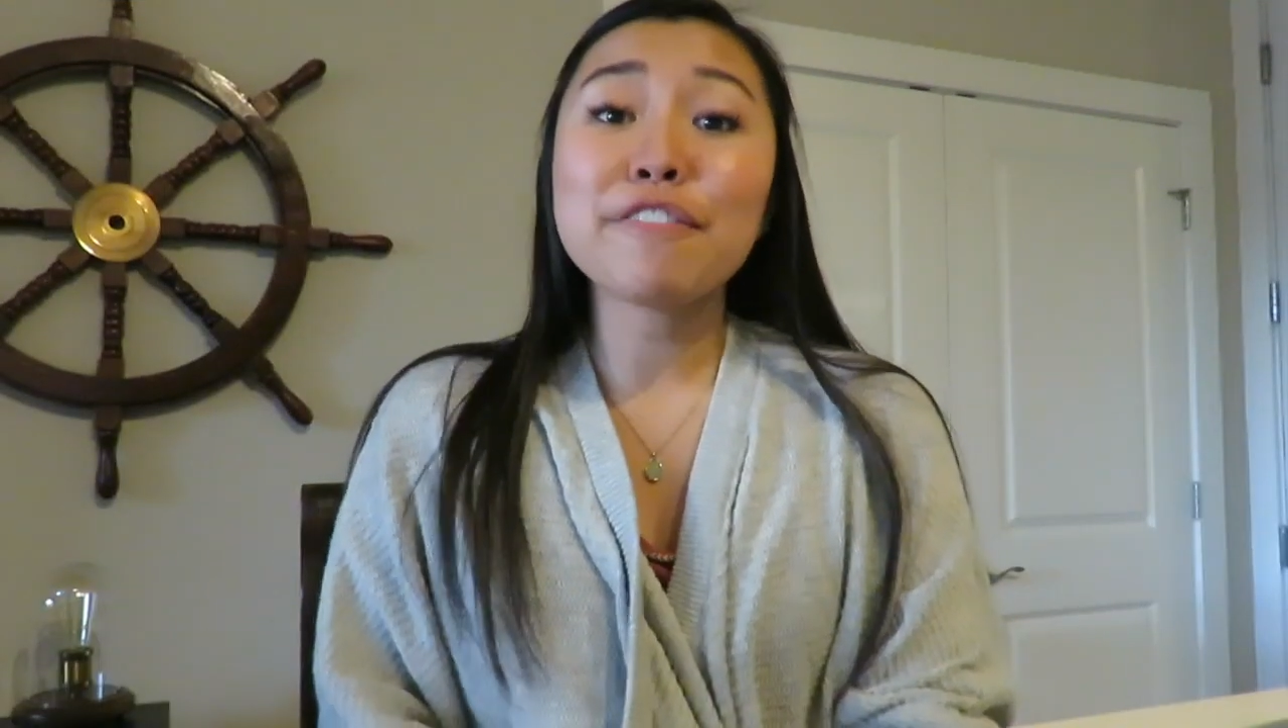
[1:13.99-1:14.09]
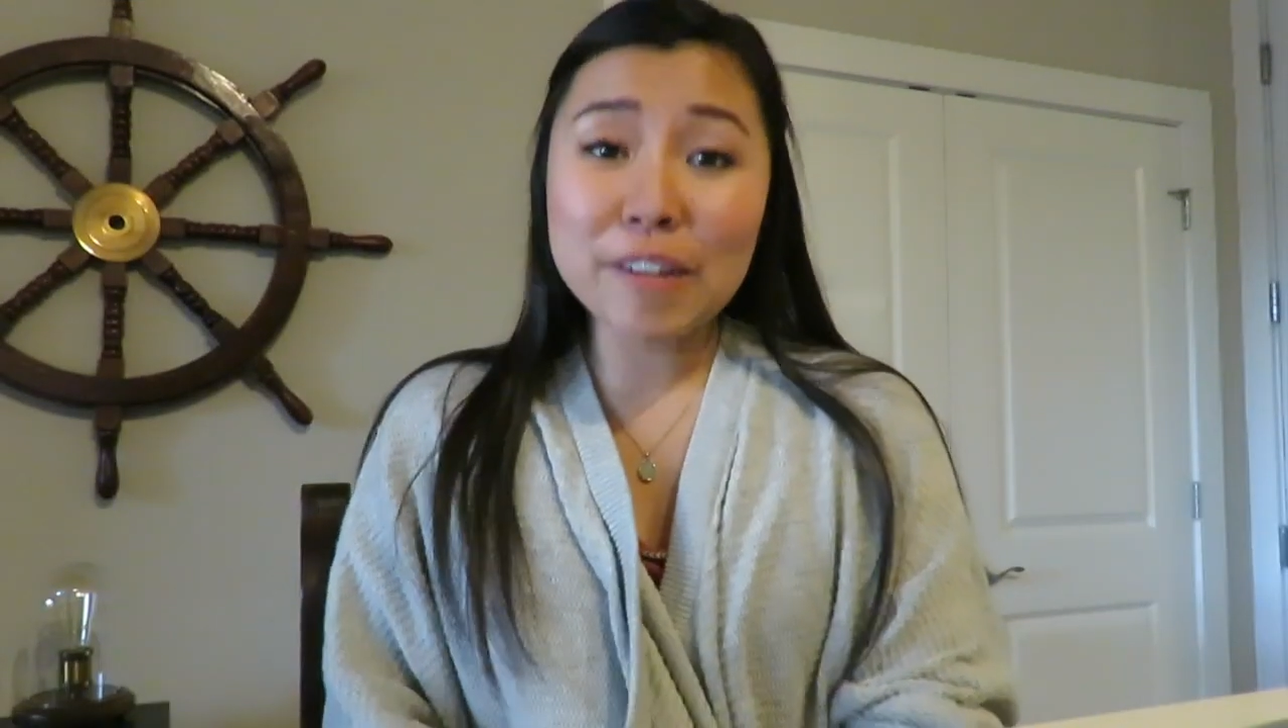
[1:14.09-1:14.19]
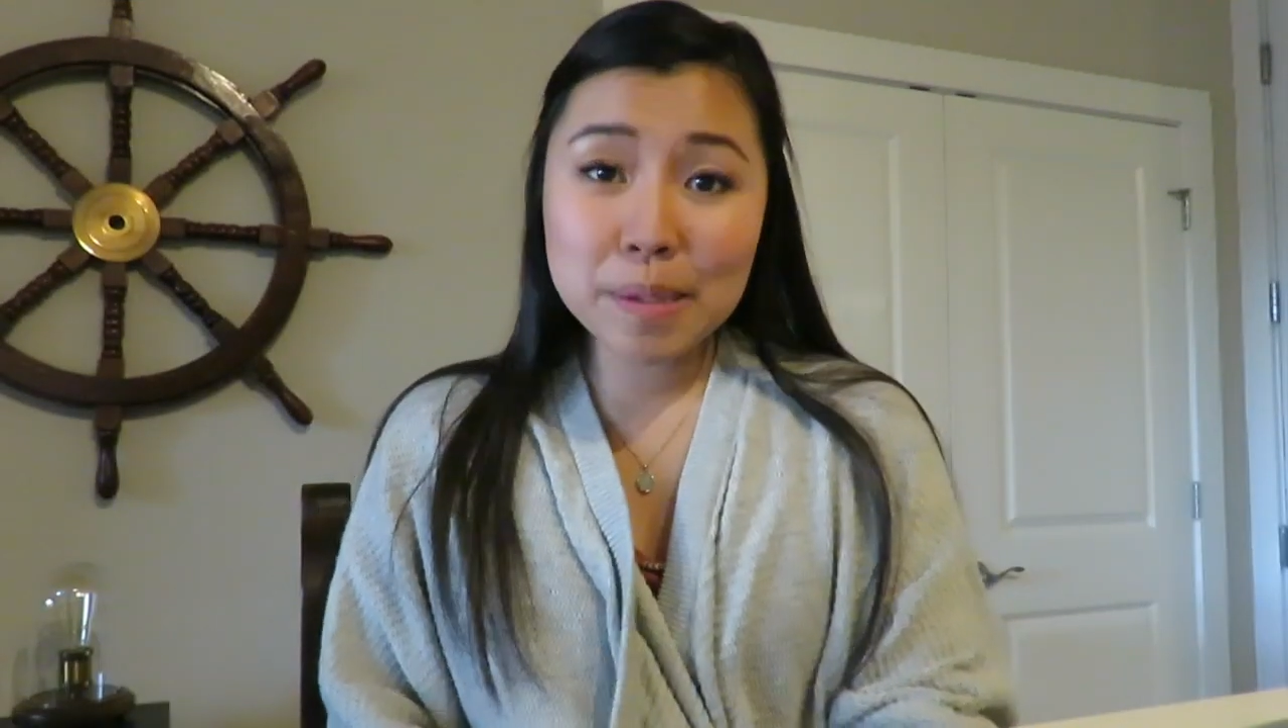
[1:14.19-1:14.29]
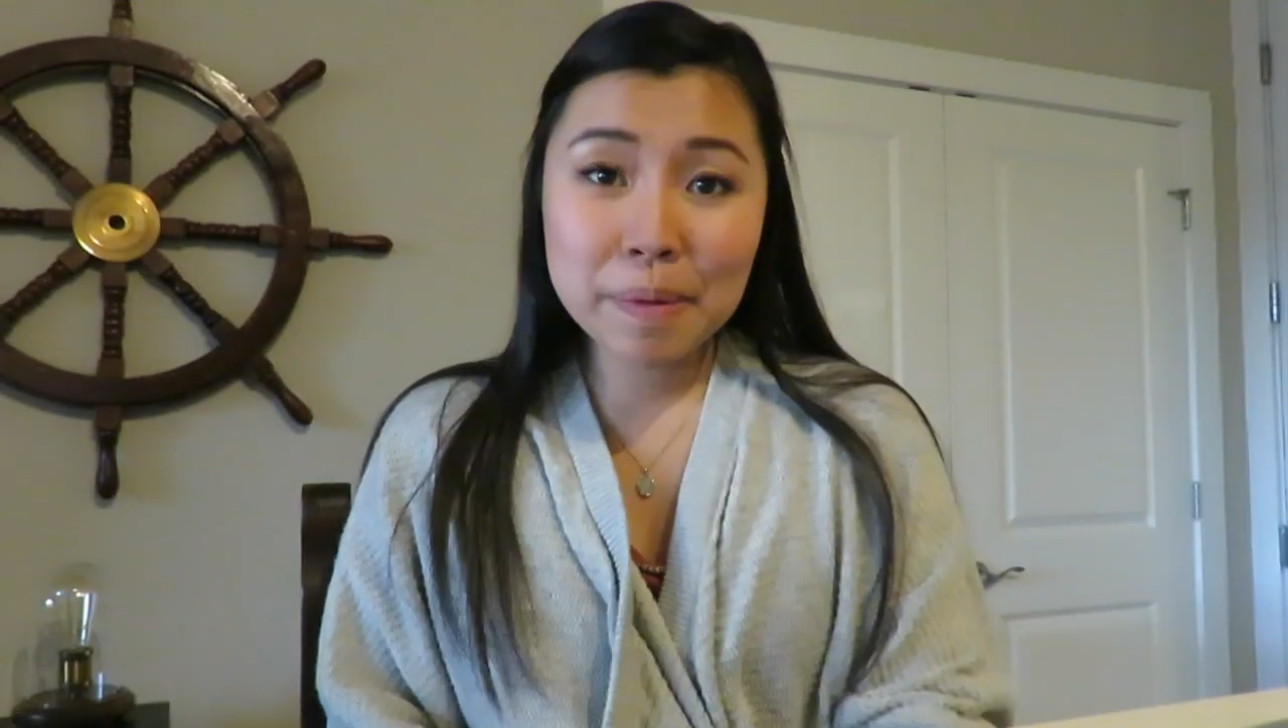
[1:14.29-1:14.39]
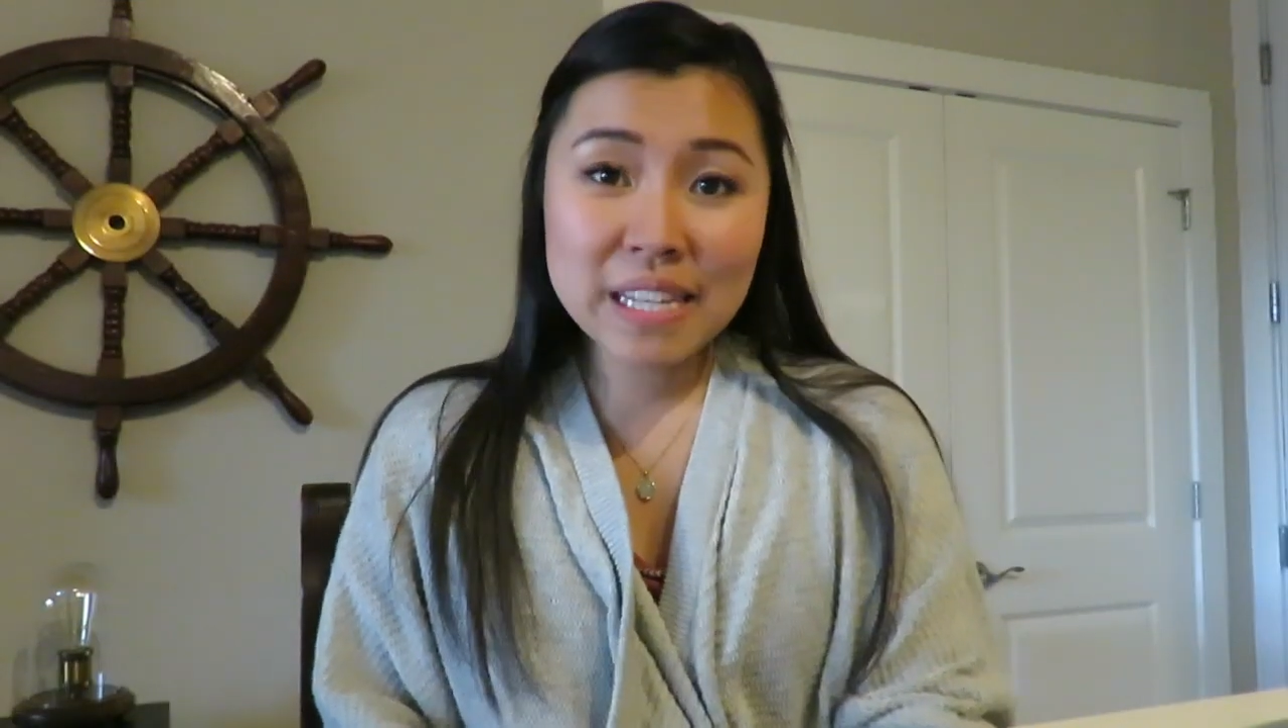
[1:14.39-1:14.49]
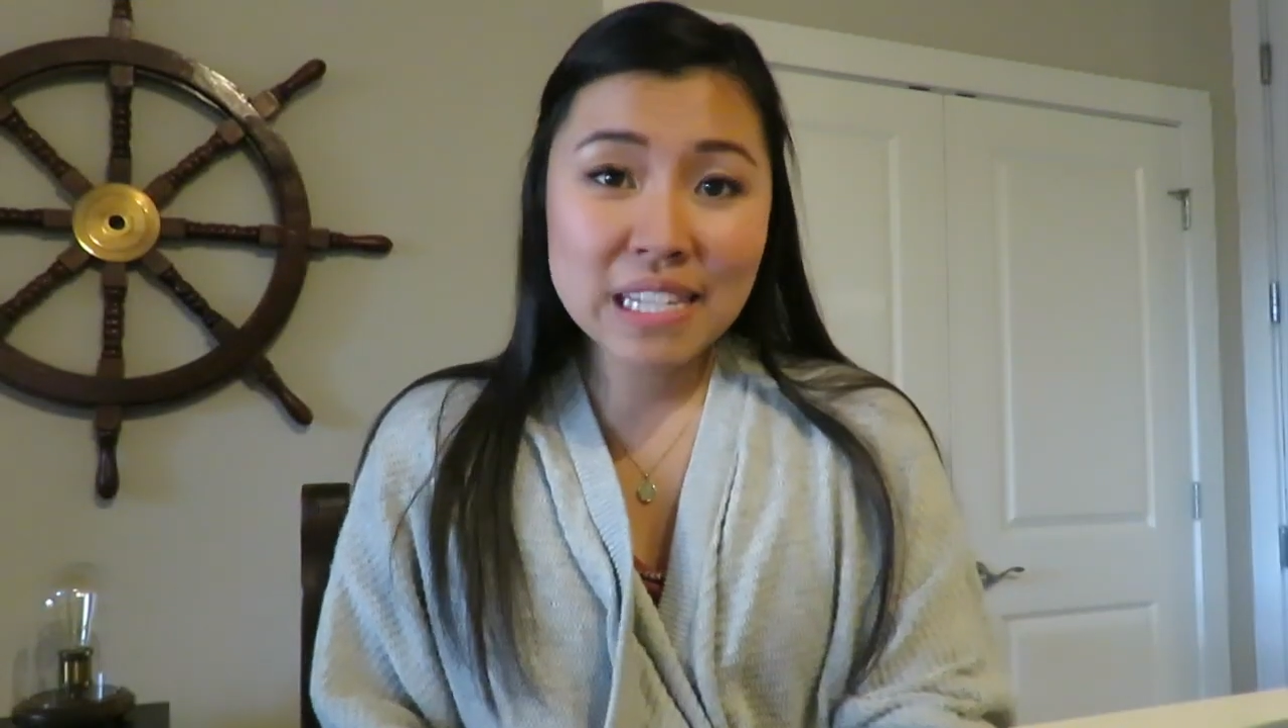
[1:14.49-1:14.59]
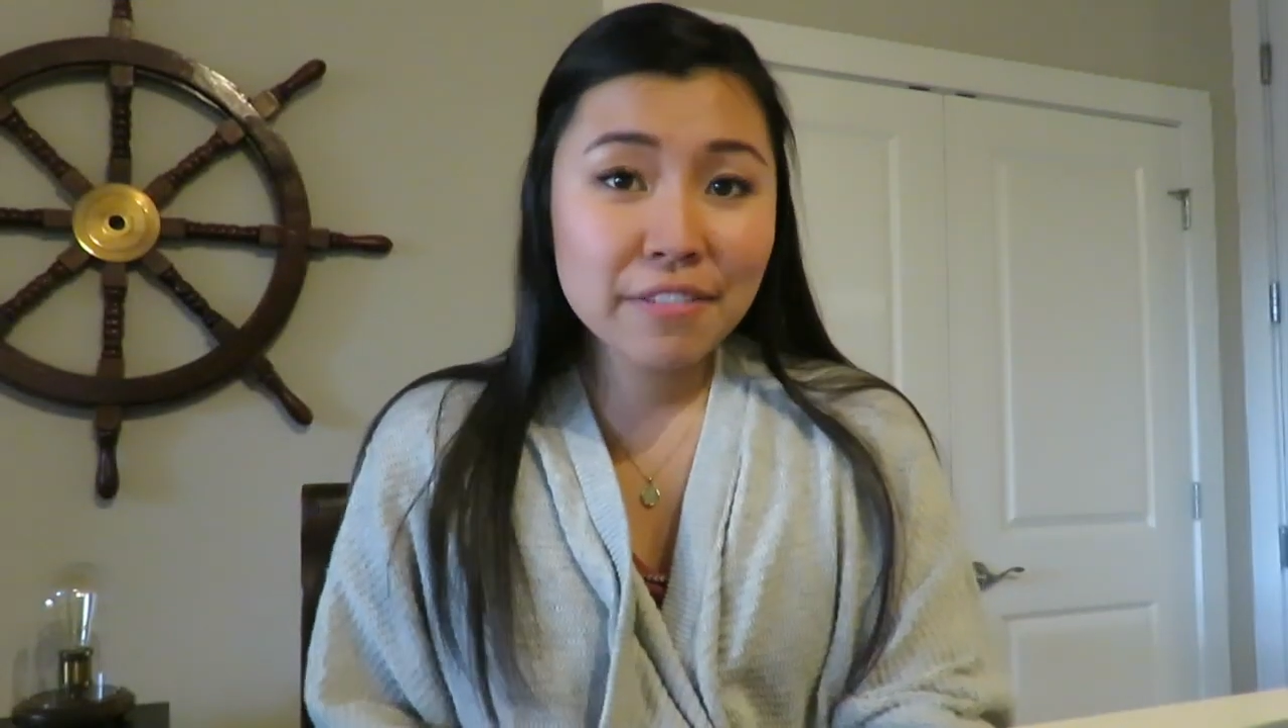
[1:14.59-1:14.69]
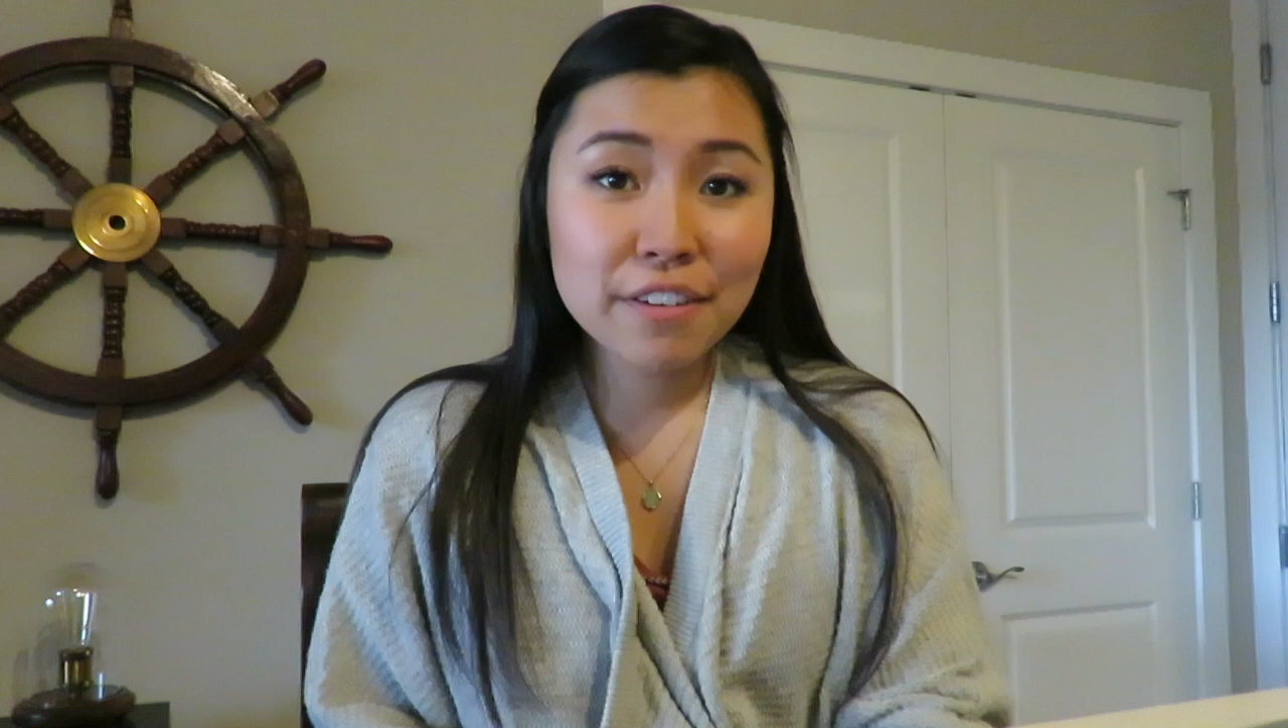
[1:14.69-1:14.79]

first piece of